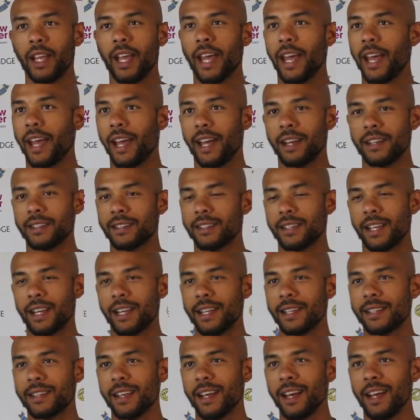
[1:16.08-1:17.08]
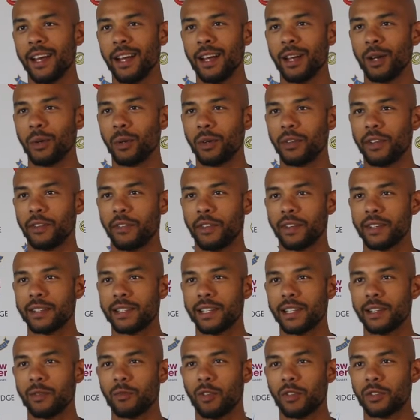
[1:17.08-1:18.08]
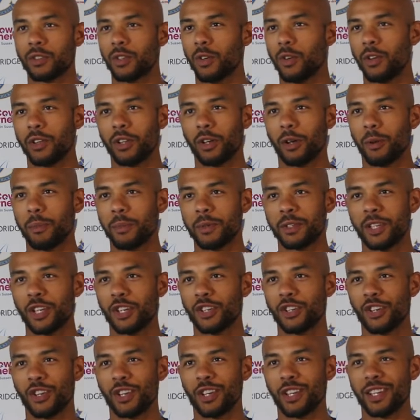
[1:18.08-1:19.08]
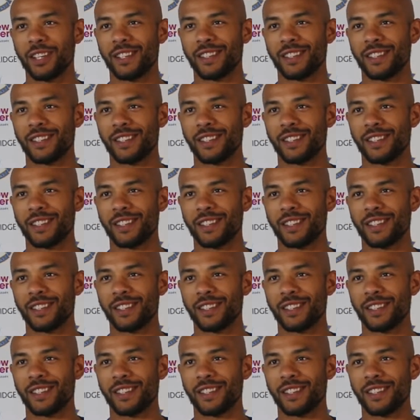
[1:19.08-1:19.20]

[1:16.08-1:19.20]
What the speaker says: Yeah, and as I said, he's leading run scorer in the competition.